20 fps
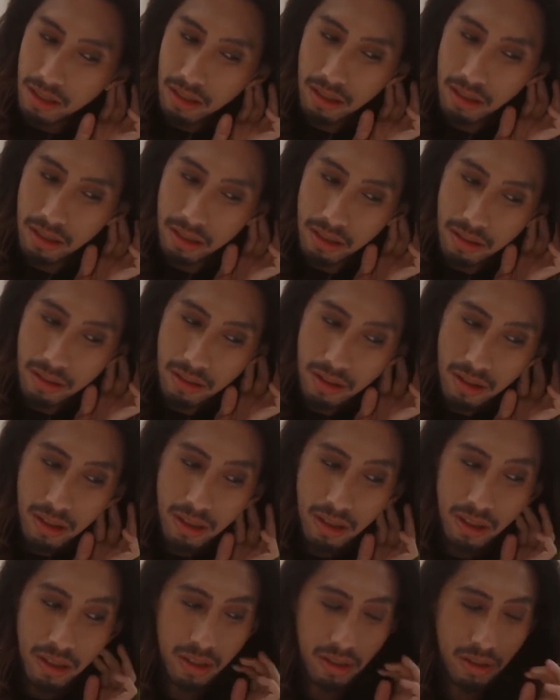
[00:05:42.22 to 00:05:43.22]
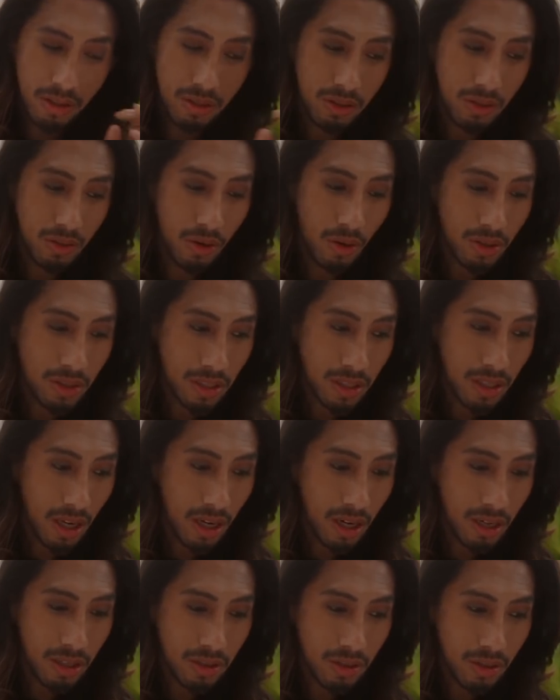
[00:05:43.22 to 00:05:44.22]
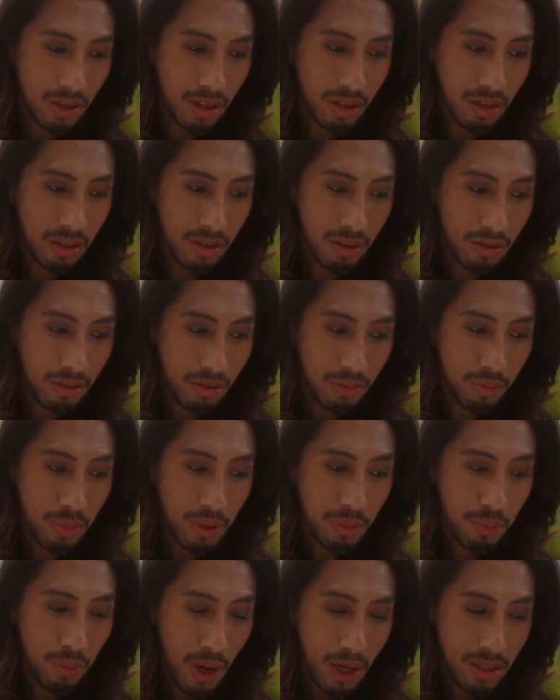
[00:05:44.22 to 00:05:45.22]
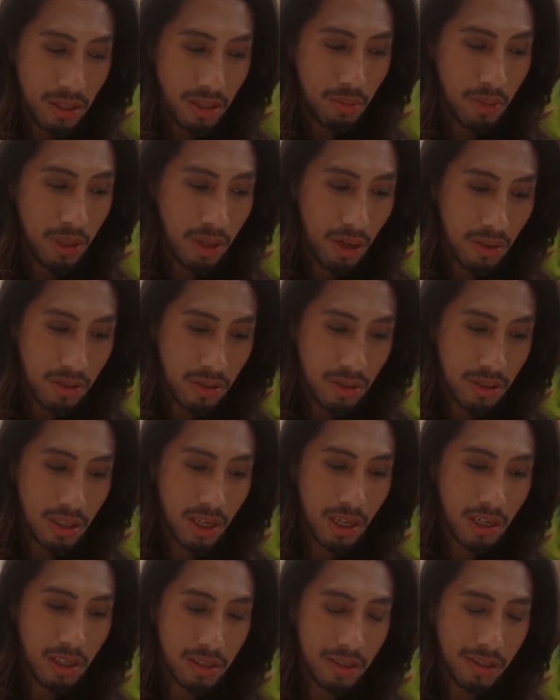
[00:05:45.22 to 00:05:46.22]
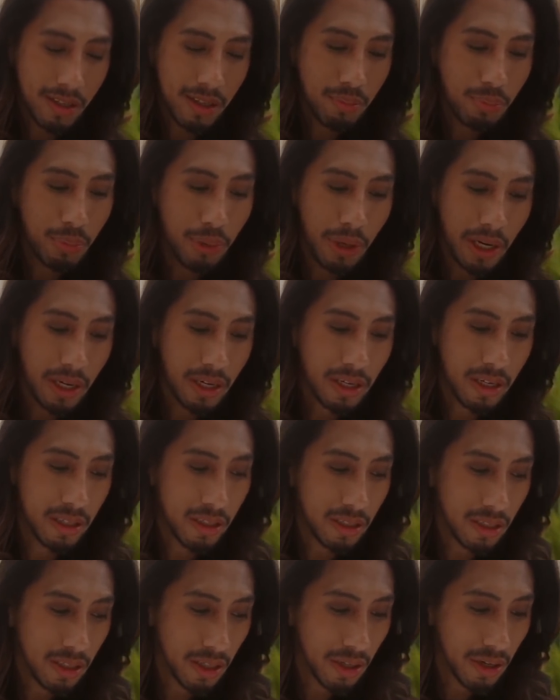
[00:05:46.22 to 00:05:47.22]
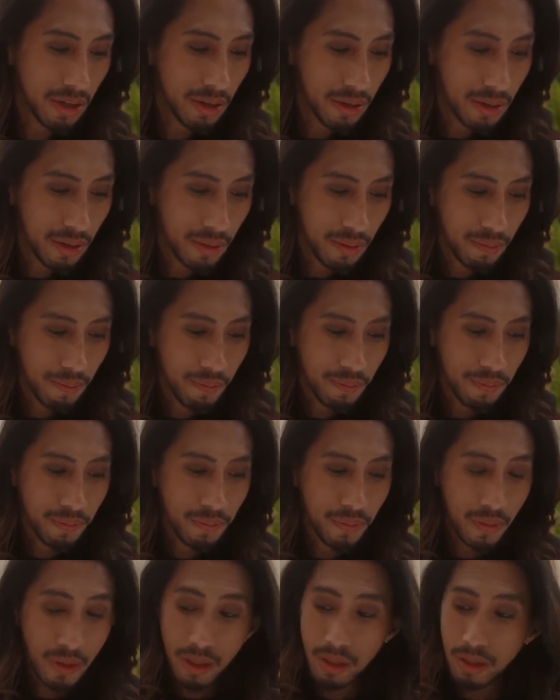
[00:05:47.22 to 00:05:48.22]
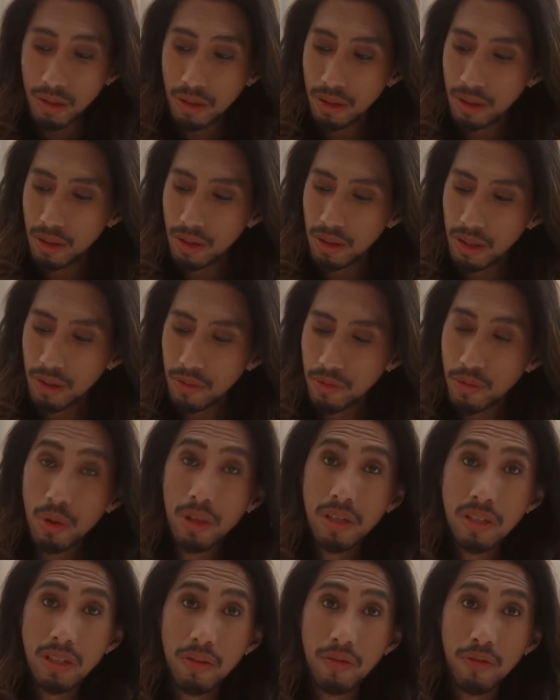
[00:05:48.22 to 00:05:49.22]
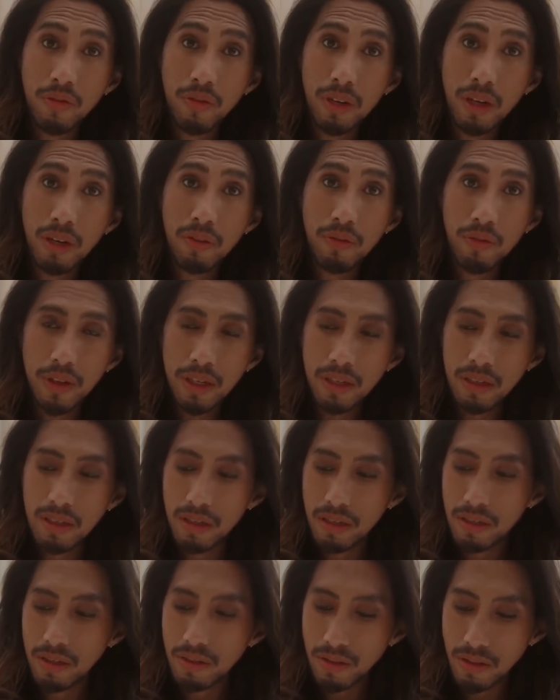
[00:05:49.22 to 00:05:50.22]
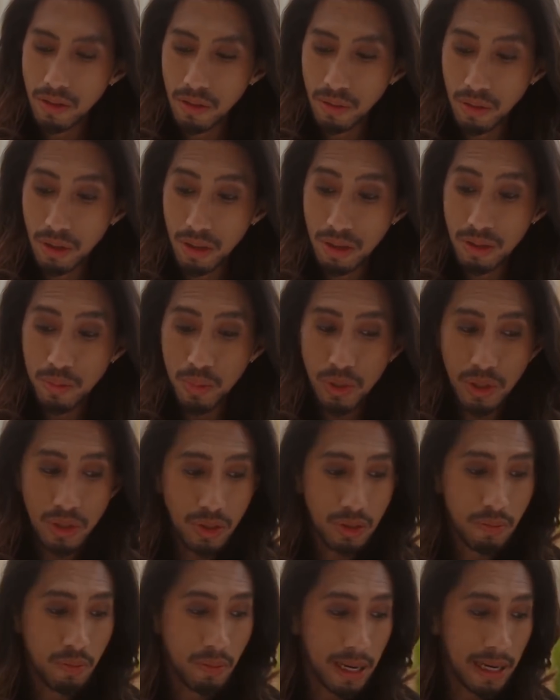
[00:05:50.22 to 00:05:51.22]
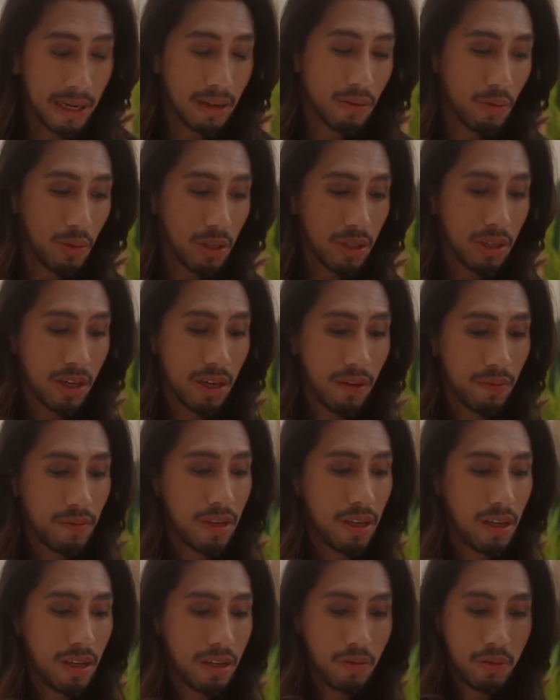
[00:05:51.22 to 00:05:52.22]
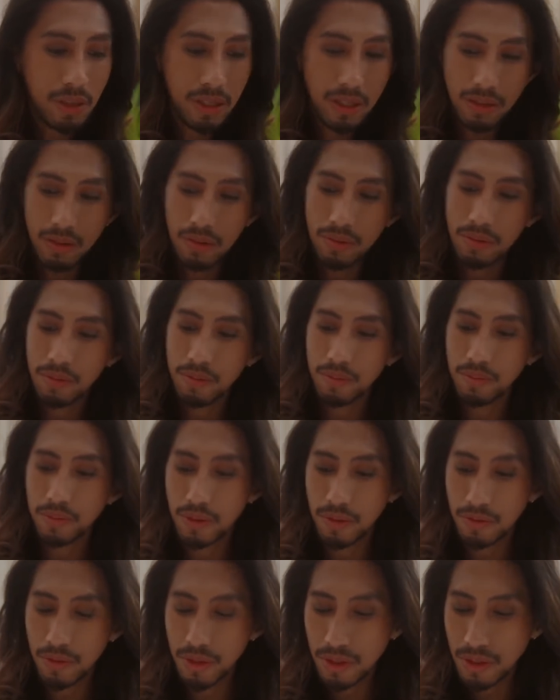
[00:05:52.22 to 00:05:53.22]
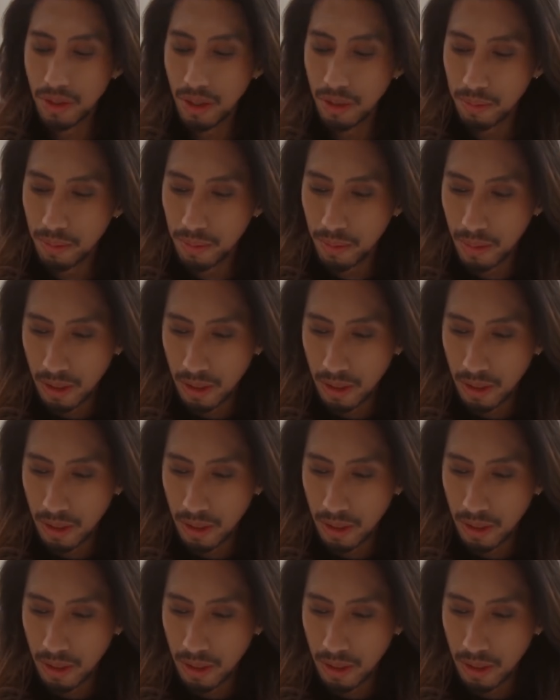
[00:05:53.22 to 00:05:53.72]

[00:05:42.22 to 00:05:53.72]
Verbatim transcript: you know and you are scared to get you could be possibly also scared to get pregnant here the fool is a infant so this person might want to have kid with you for some